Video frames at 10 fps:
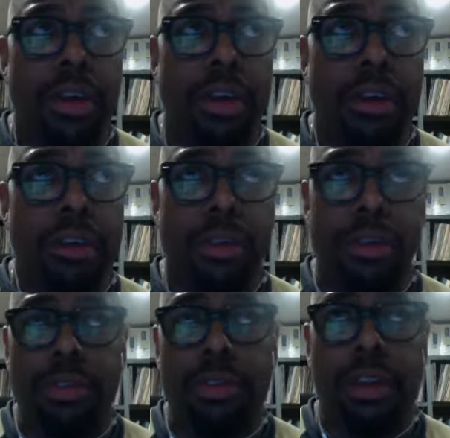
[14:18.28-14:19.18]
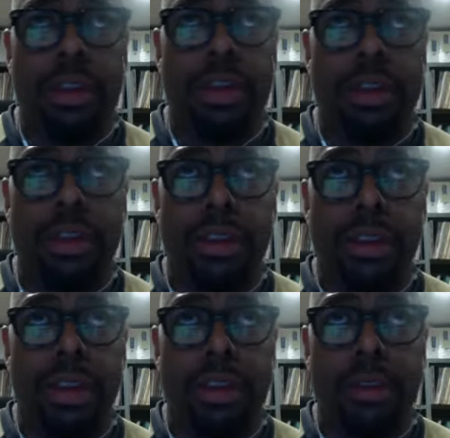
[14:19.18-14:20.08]
socially and,
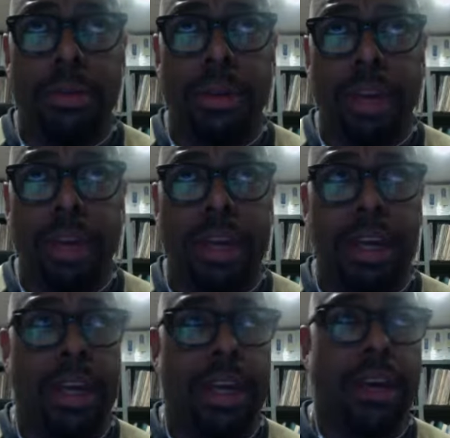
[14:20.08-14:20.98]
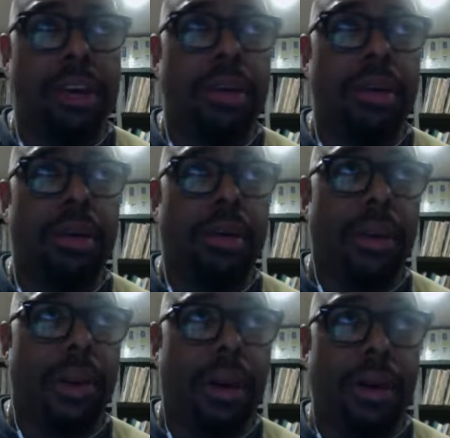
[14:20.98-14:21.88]
and politically and
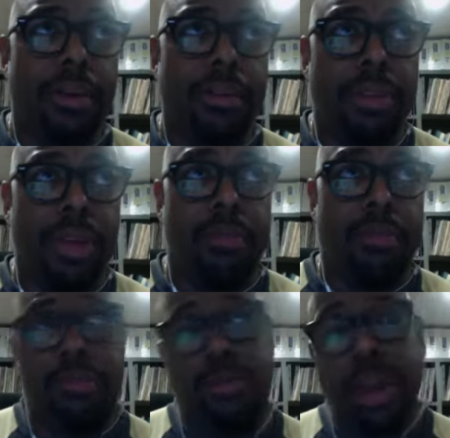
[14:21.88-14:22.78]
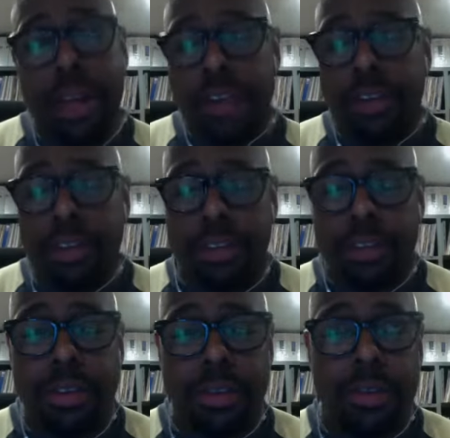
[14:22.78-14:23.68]
Uh, and frankly,
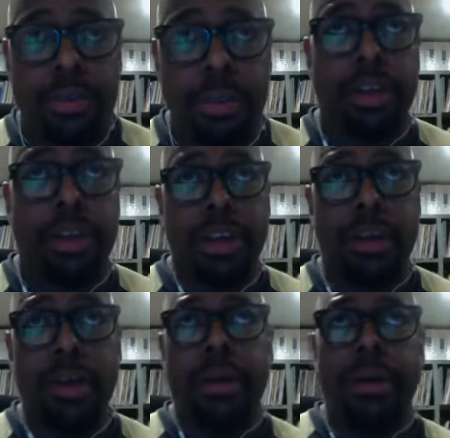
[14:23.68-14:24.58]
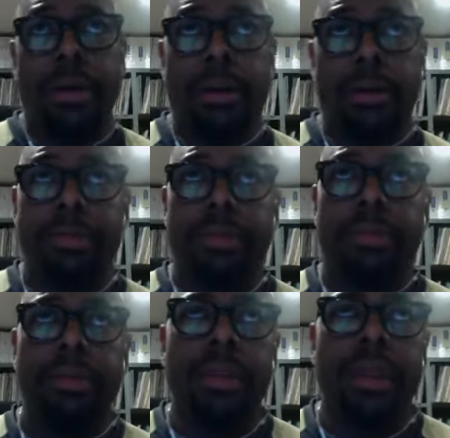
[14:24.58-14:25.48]
just musically.
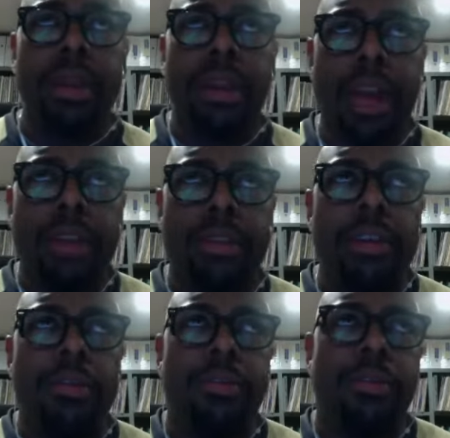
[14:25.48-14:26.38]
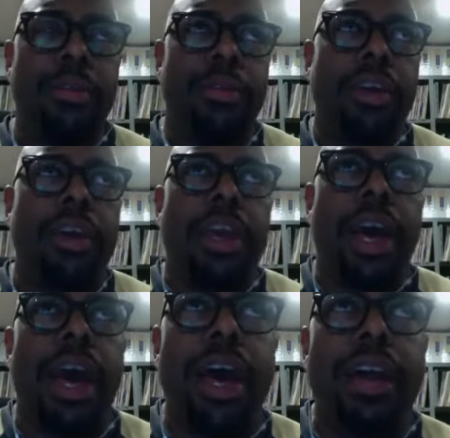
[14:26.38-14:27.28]
nineteen
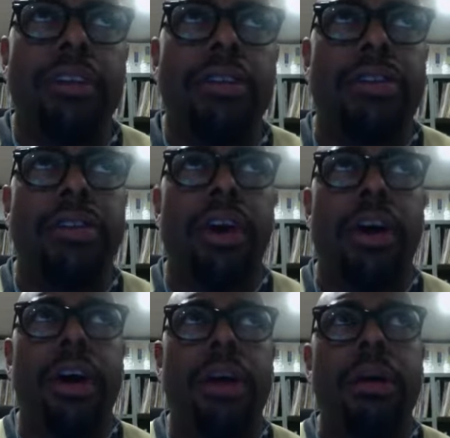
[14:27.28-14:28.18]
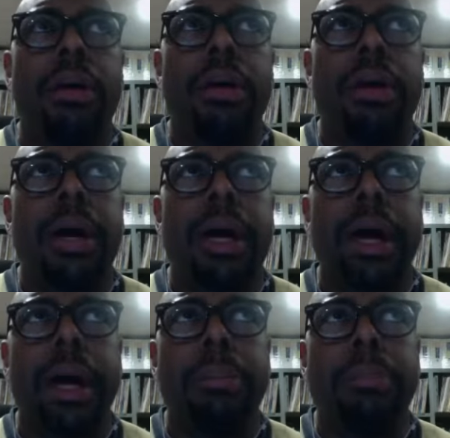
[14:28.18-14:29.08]
fifty-nine saw,
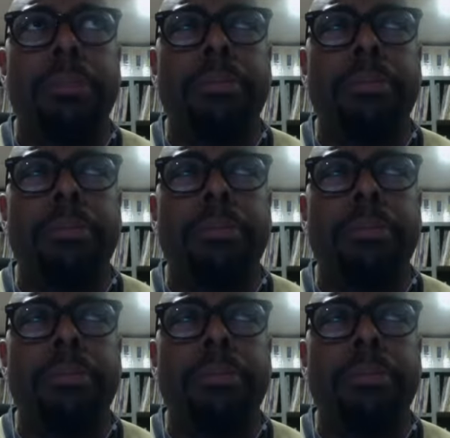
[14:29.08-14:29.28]
um,